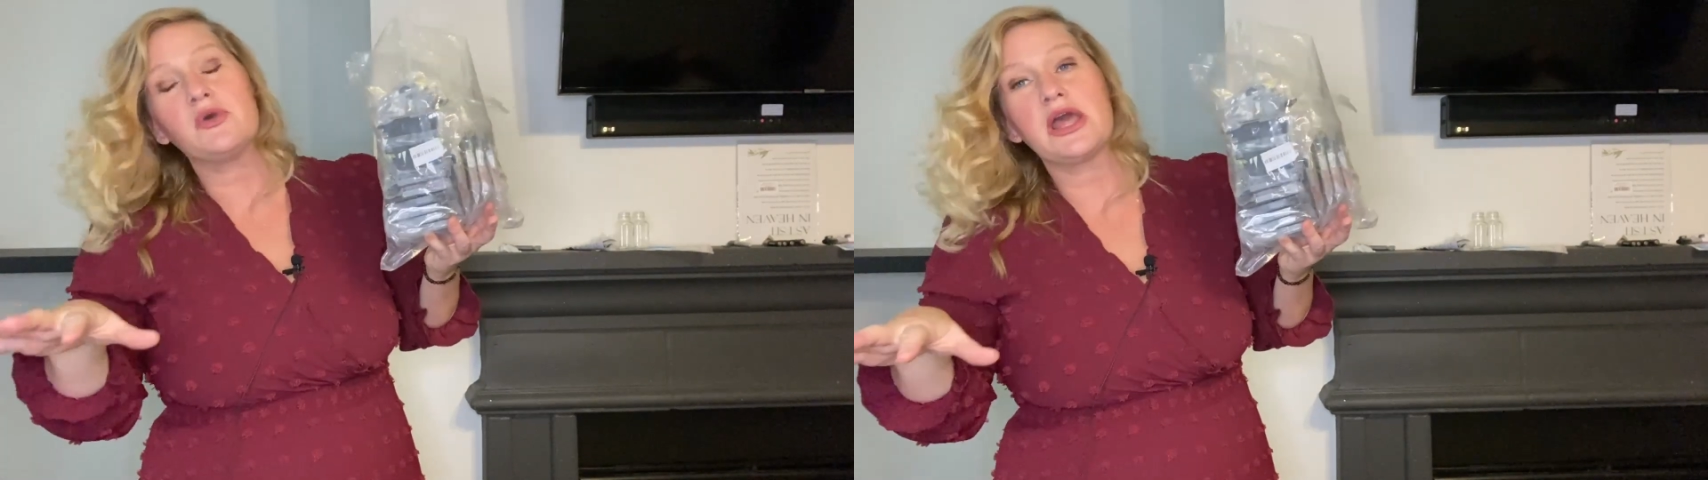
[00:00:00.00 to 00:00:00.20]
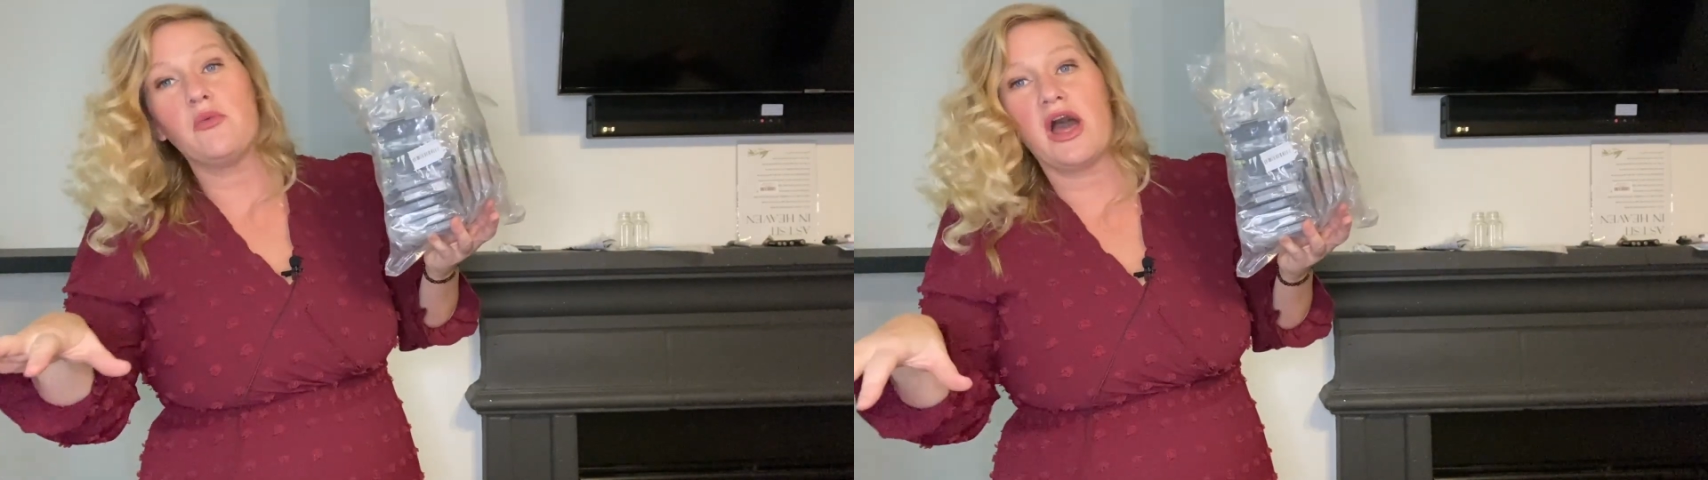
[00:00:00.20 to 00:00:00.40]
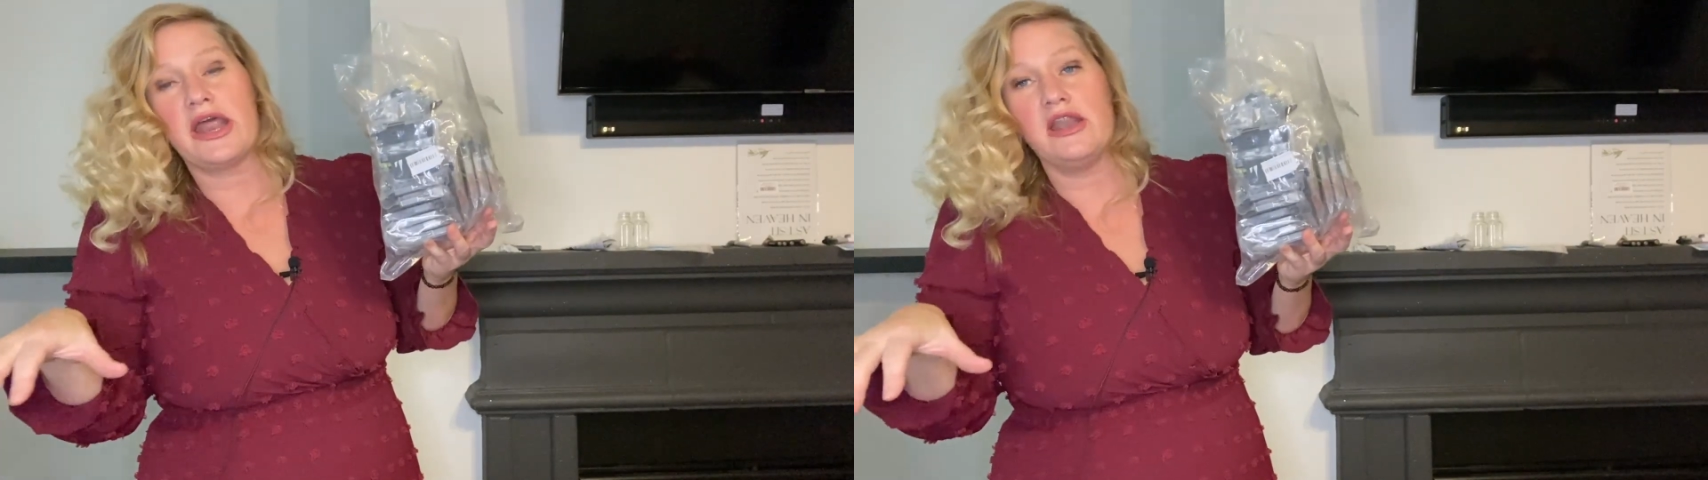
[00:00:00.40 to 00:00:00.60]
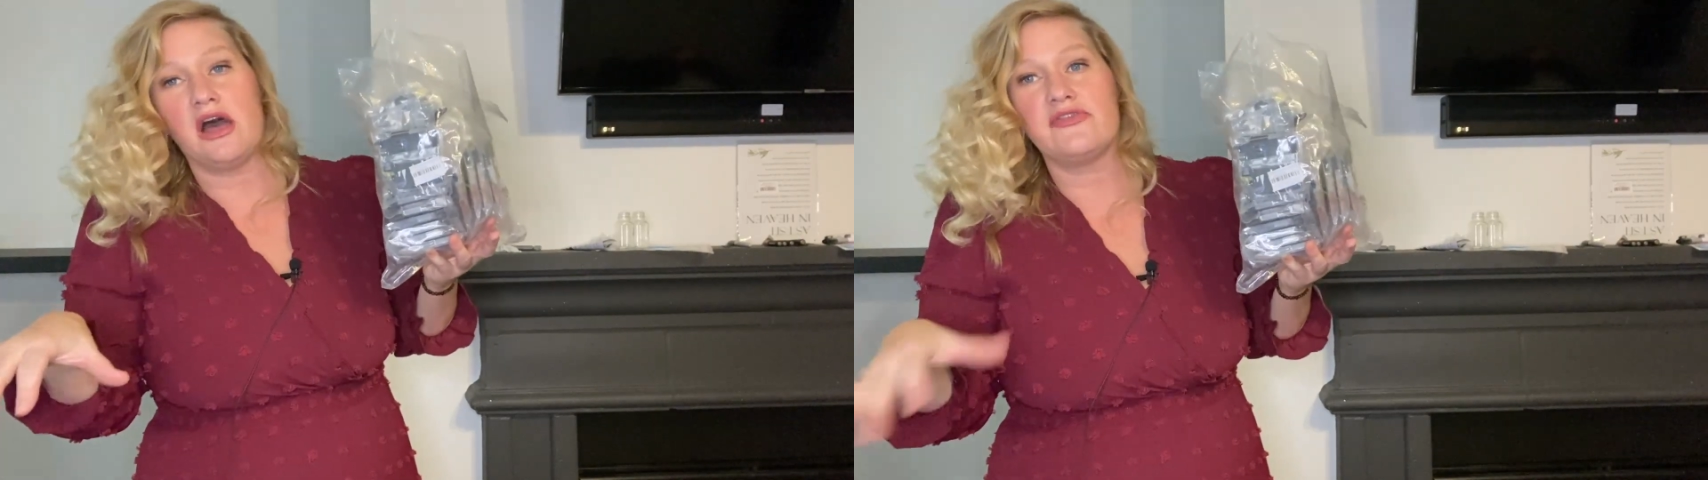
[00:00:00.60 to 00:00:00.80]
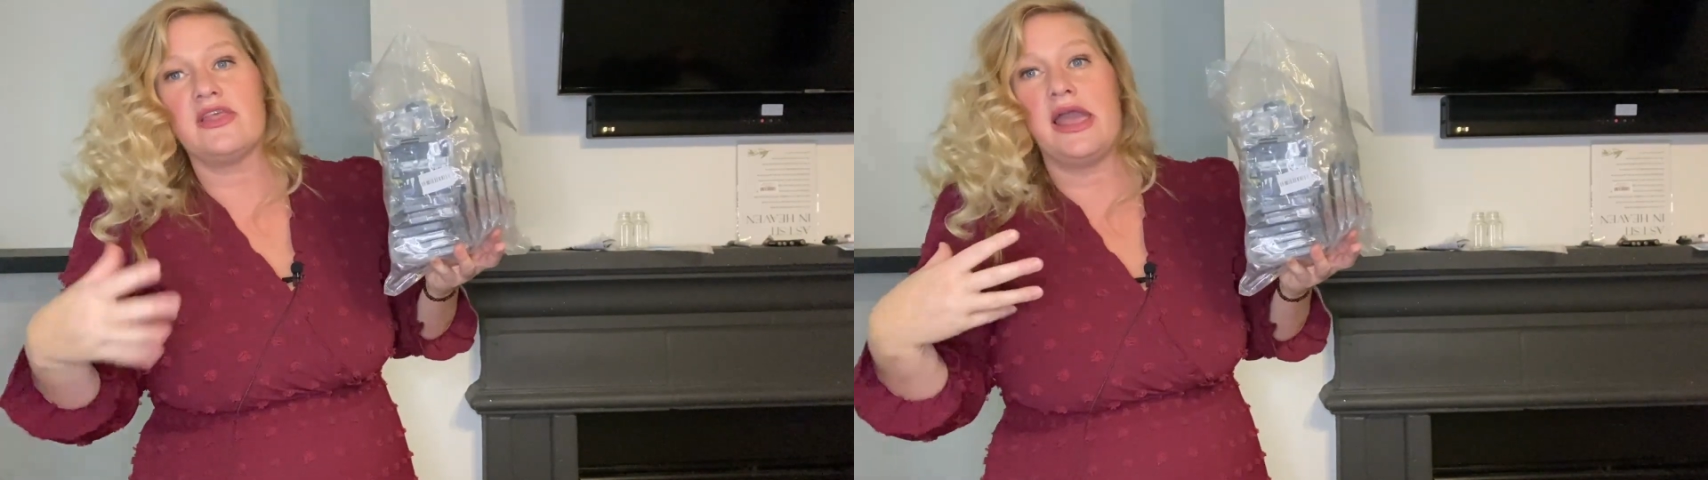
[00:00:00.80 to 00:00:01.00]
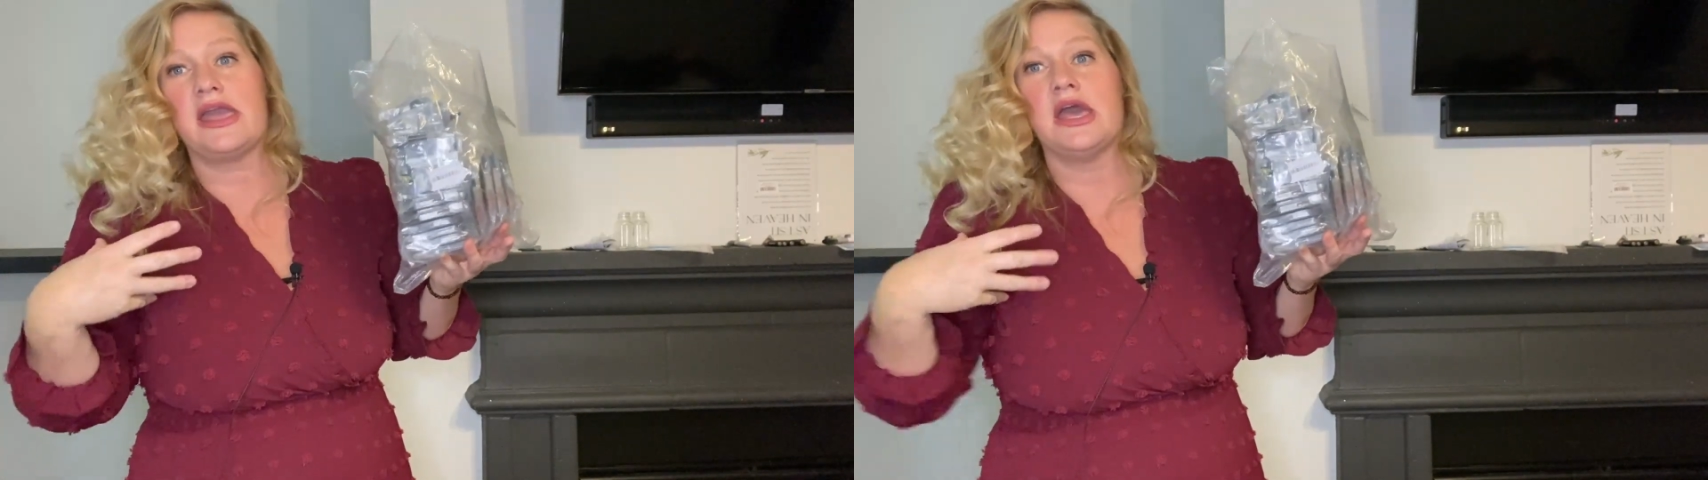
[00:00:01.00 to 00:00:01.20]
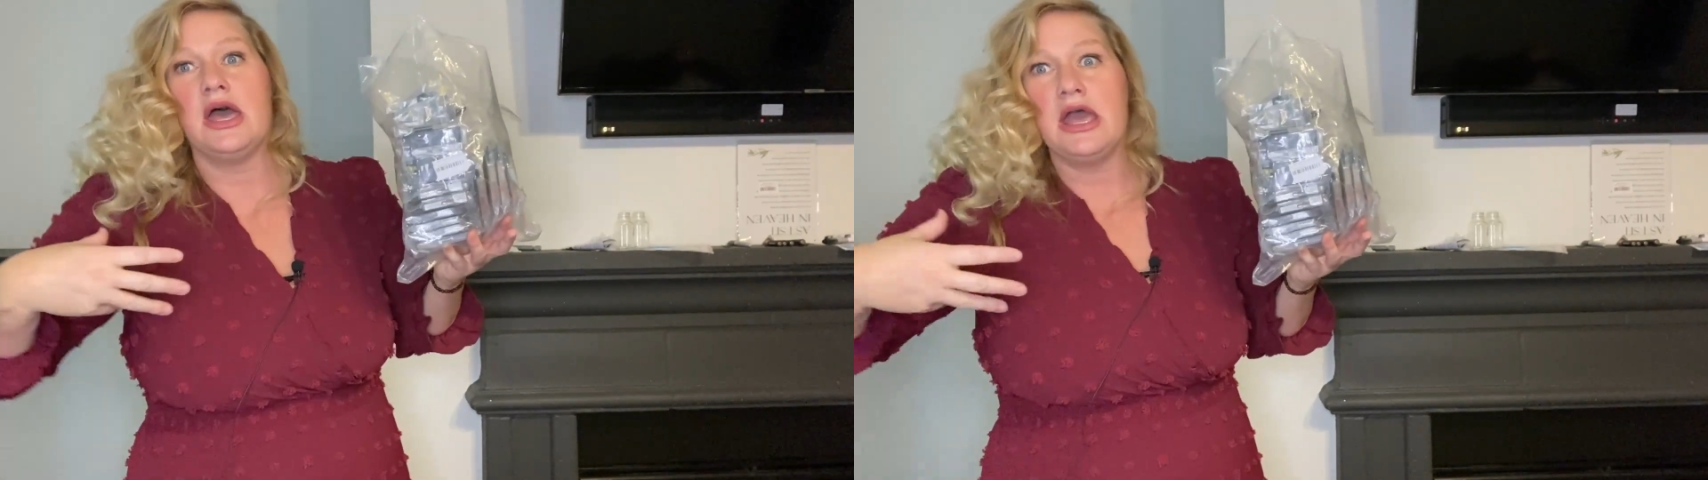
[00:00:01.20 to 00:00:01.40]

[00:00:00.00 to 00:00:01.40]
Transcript: what I want and not feel like